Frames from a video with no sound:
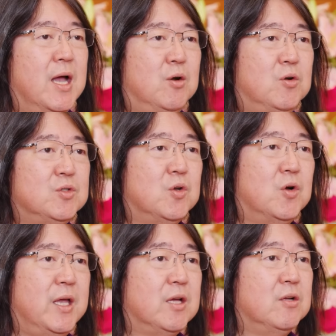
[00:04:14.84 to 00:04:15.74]
And
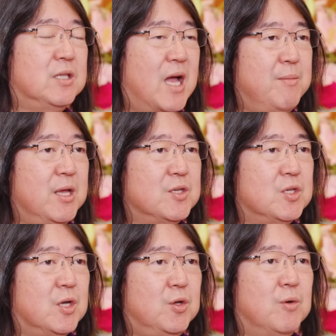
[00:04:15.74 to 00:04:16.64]
also it could
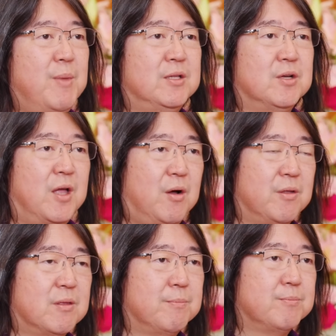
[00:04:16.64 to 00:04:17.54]
damage your mental health.